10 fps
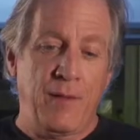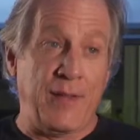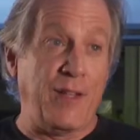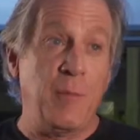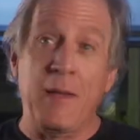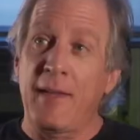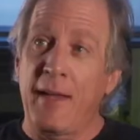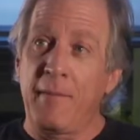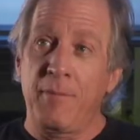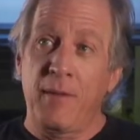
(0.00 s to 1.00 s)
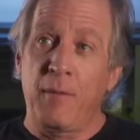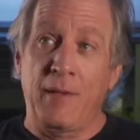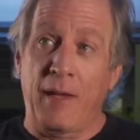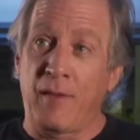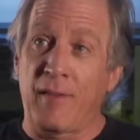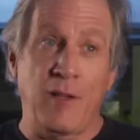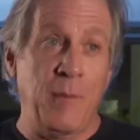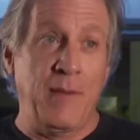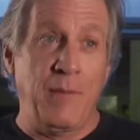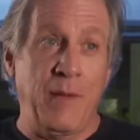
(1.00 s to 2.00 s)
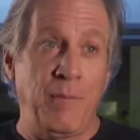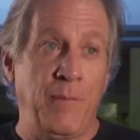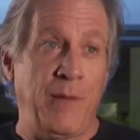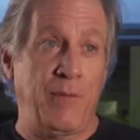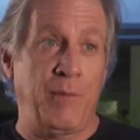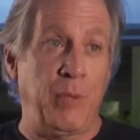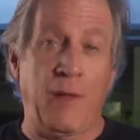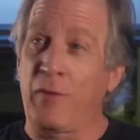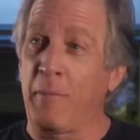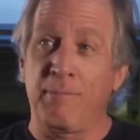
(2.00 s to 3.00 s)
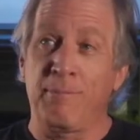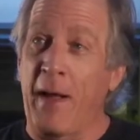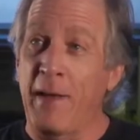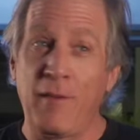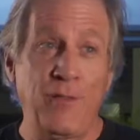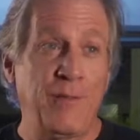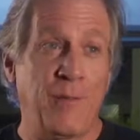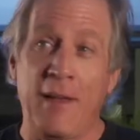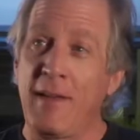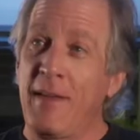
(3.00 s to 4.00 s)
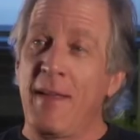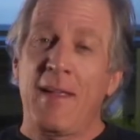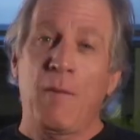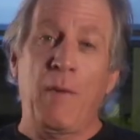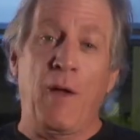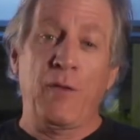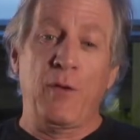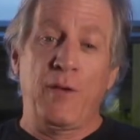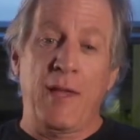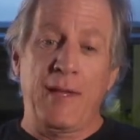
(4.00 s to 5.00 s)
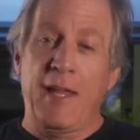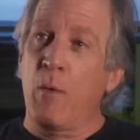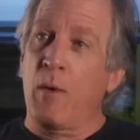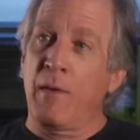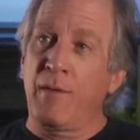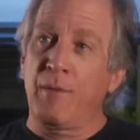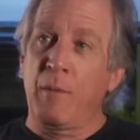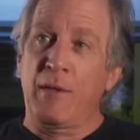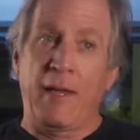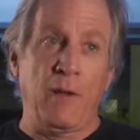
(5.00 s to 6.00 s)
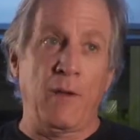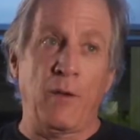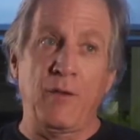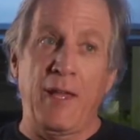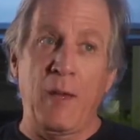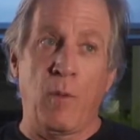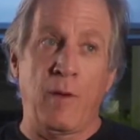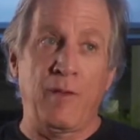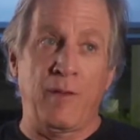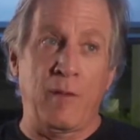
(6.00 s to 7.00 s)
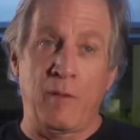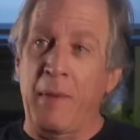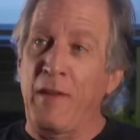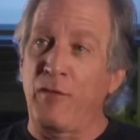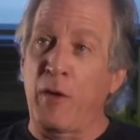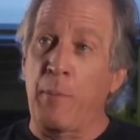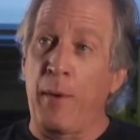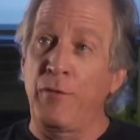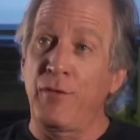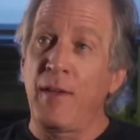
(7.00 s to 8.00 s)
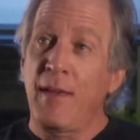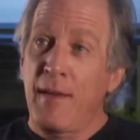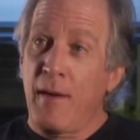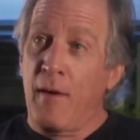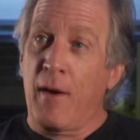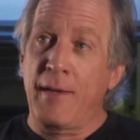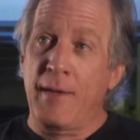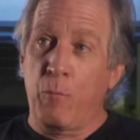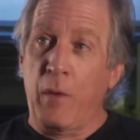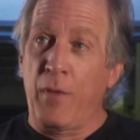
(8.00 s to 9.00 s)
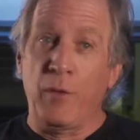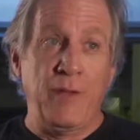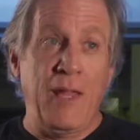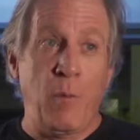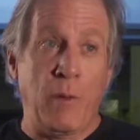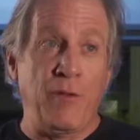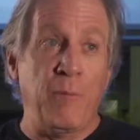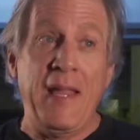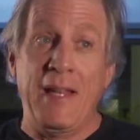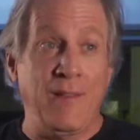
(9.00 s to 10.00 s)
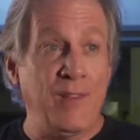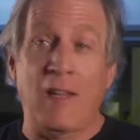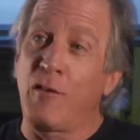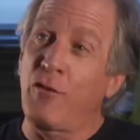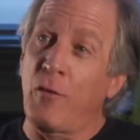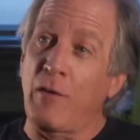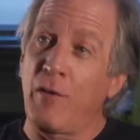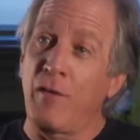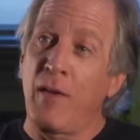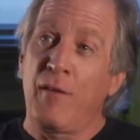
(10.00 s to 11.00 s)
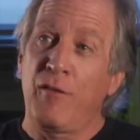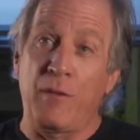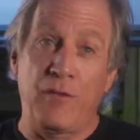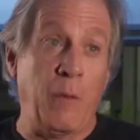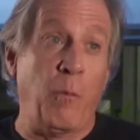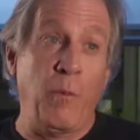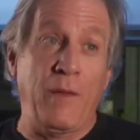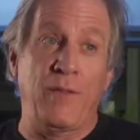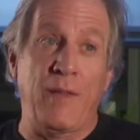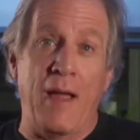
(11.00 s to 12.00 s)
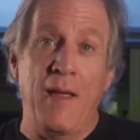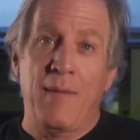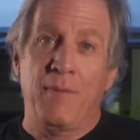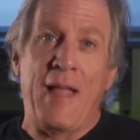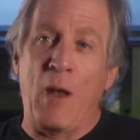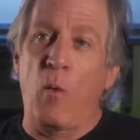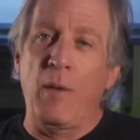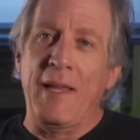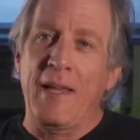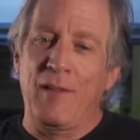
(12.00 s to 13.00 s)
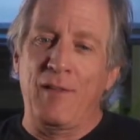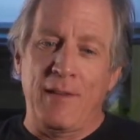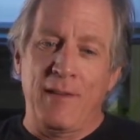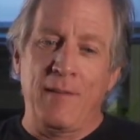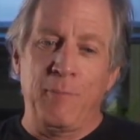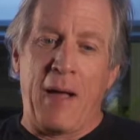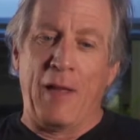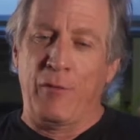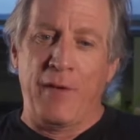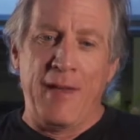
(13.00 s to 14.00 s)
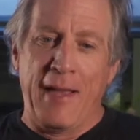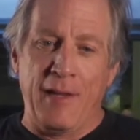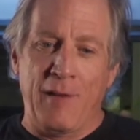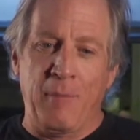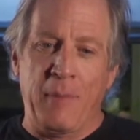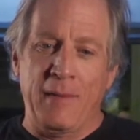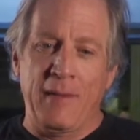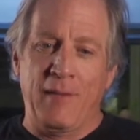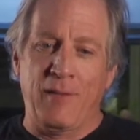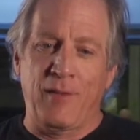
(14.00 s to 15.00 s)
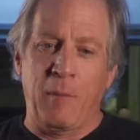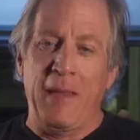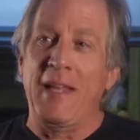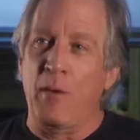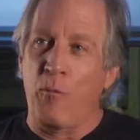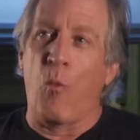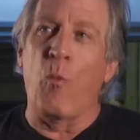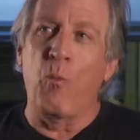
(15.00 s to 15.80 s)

sentiment data. We take sentiment, and it's plus or minus, right? We also take keywords. We take a look at those keywords as it's based in a post on what those keywords mean in sentence structures. So it's not only is it positive or negative, but it's the meaning of